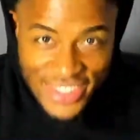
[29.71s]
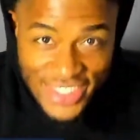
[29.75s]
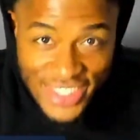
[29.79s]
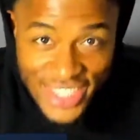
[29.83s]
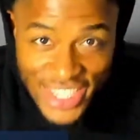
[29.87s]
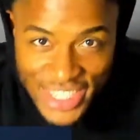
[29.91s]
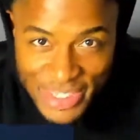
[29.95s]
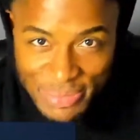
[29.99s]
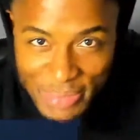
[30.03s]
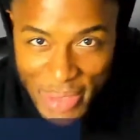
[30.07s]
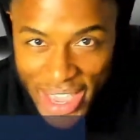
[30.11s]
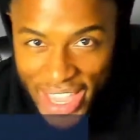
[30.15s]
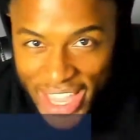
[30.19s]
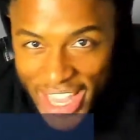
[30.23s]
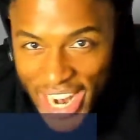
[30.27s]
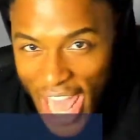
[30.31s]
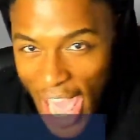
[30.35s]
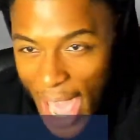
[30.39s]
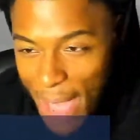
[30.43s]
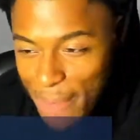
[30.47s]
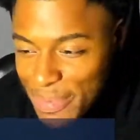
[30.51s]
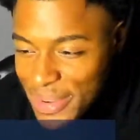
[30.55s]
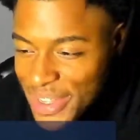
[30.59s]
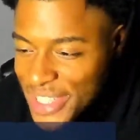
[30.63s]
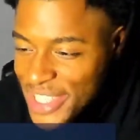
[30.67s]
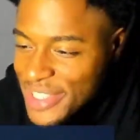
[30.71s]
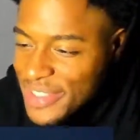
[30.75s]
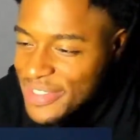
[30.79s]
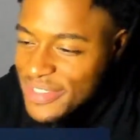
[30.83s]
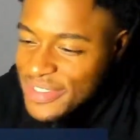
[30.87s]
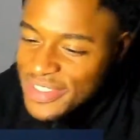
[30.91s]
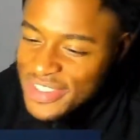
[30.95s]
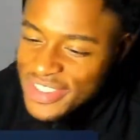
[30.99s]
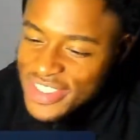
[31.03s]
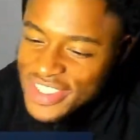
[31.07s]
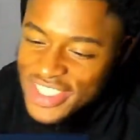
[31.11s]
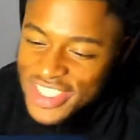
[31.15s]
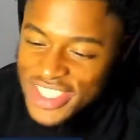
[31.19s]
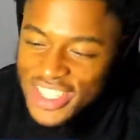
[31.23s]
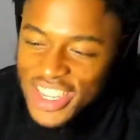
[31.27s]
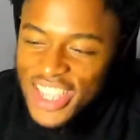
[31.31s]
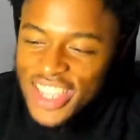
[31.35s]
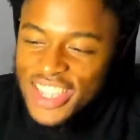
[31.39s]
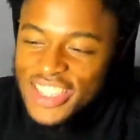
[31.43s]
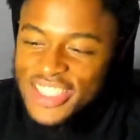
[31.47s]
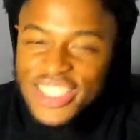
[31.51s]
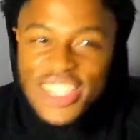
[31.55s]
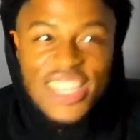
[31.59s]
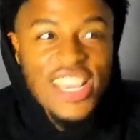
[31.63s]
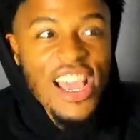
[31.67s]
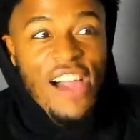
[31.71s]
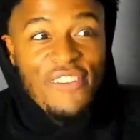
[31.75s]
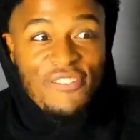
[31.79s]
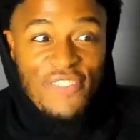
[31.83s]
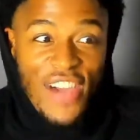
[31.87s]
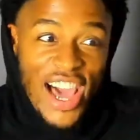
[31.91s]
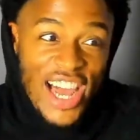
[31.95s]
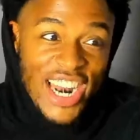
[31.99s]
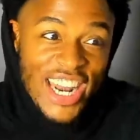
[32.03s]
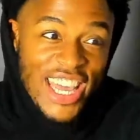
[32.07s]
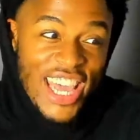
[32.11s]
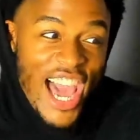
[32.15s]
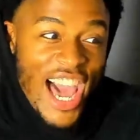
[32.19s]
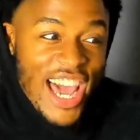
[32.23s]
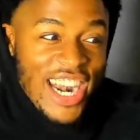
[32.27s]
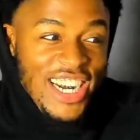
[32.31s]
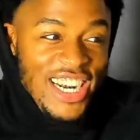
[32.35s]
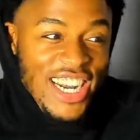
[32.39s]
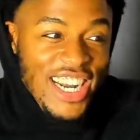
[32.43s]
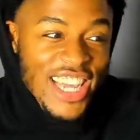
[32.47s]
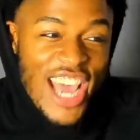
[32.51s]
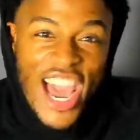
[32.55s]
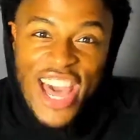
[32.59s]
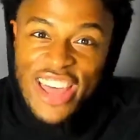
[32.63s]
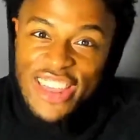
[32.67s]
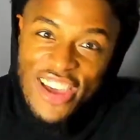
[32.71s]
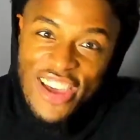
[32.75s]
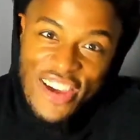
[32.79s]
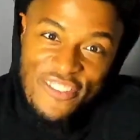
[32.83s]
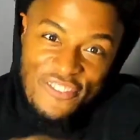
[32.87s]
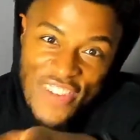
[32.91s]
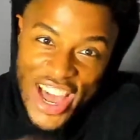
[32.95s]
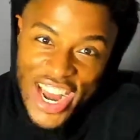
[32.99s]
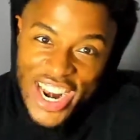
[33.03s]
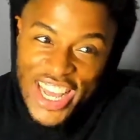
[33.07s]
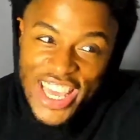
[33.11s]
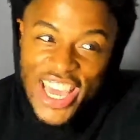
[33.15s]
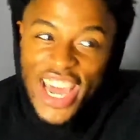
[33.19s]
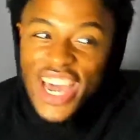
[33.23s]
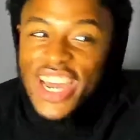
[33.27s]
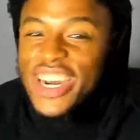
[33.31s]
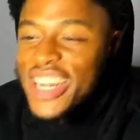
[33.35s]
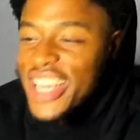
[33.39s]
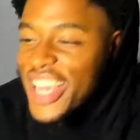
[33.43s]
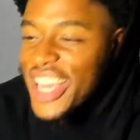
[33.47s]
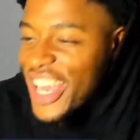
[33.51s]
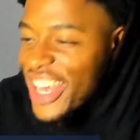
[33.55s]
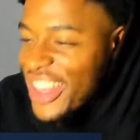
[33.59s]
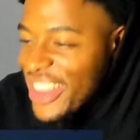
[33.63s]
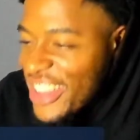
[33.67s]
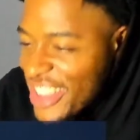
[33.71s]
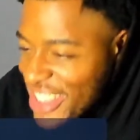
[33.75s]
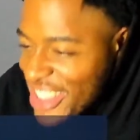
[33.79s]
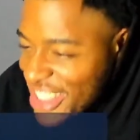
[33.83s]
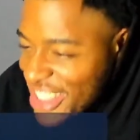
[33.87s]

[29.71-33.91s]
Let's make it happen. Yeah, see, I finally got it together. I finally got it together.